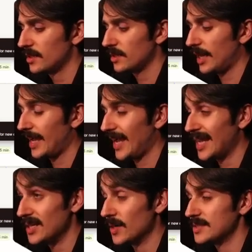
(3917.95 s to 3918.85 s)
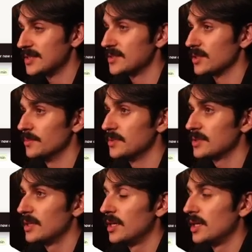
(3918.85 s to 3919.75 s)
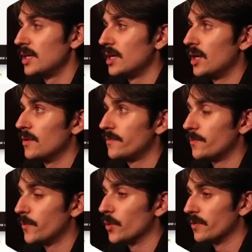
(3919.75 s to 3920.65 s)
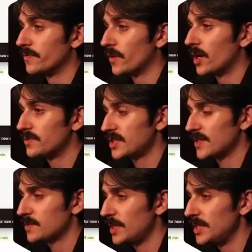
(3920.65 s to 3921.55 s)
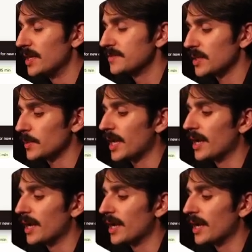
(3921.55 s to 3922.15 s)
AI systems for the 5 test PDFs that we have.